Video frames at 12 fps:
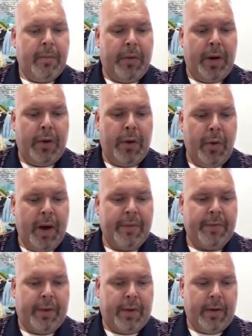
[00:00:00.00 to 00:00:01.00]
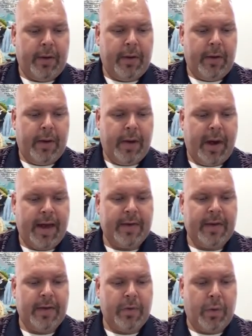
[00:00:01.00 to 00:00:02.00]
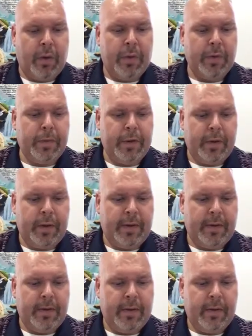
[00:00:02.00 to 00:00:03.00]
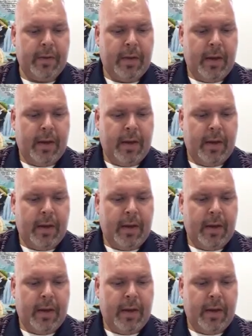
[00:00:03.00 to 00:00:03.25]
But whoever has this world's goods